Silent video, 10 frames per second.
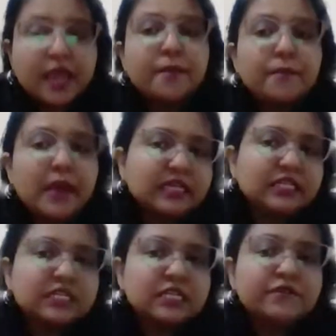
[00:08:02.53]

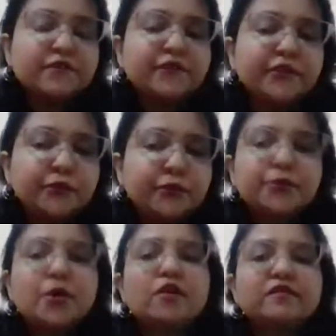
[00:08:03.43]
But
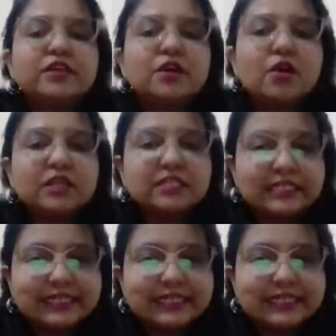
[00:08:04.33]
few of the causes,